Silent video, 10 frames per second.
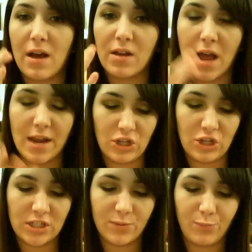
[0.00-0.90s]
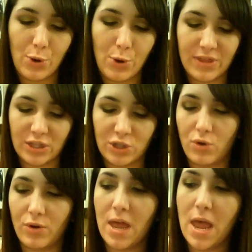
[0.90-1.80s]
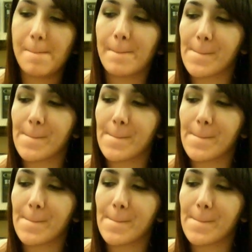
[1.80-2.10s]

I'll kind of just put this on it